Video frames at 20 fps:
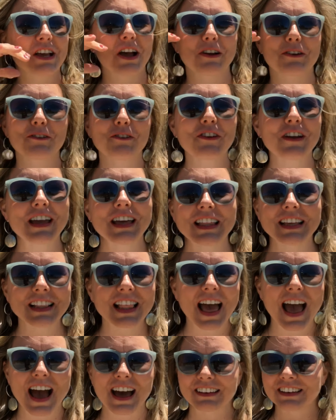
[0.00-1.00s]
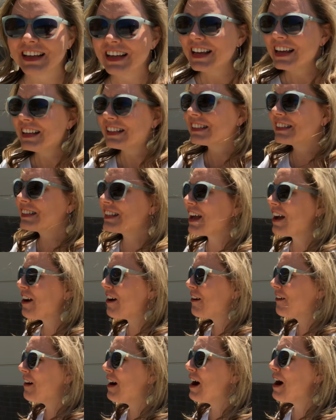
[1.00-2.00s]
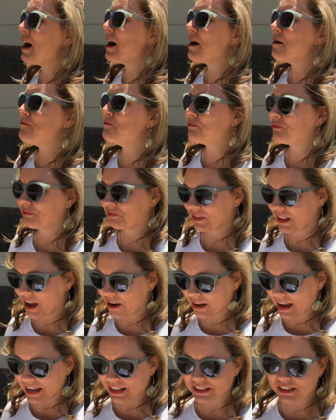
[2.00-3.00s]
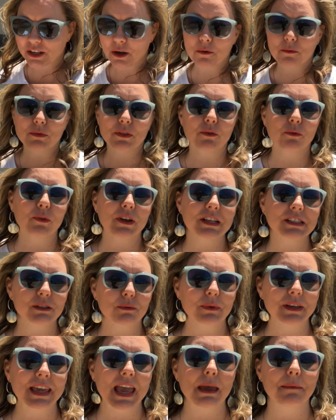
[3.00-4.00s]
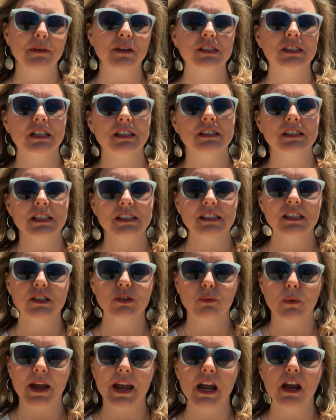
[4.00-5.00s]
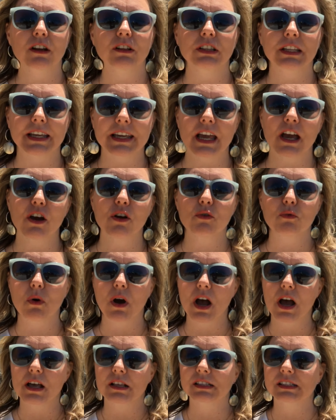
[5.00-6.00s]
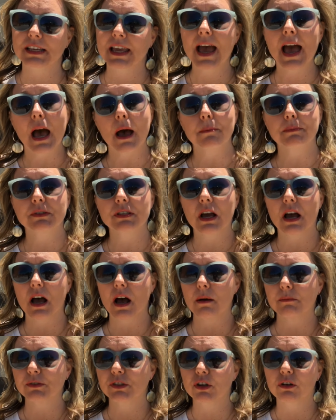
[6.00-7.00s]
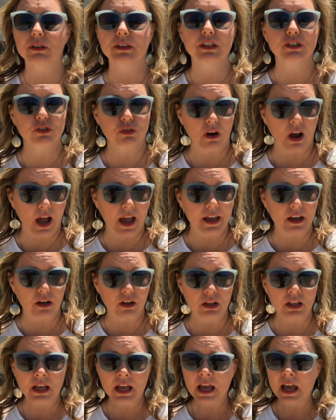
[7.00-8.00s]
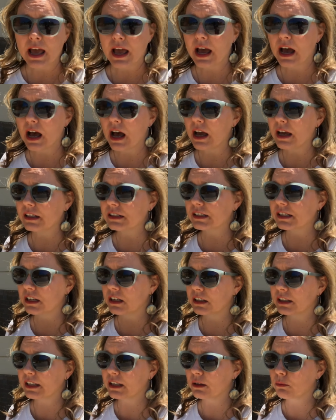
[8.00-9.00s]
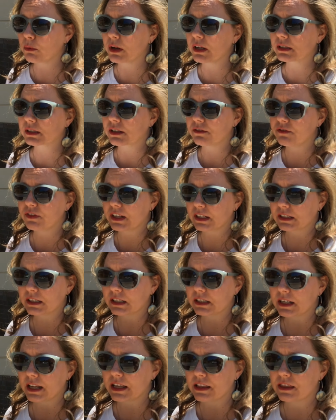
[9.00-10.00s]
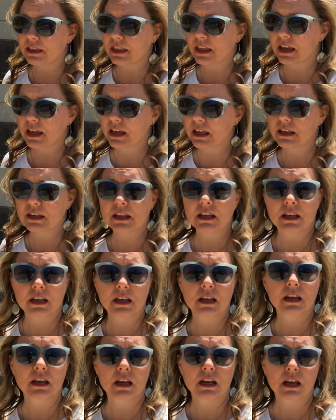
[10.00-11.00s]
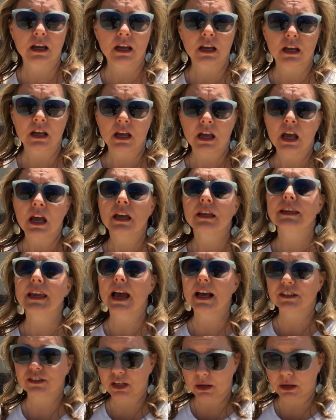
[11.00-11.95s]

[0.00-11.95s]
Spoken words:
I'm gonna talk really loud. So, okay, so the reason we came here is because this is where Leo was kept during the trial until he was convicted. And I believe Jim Connolly was here at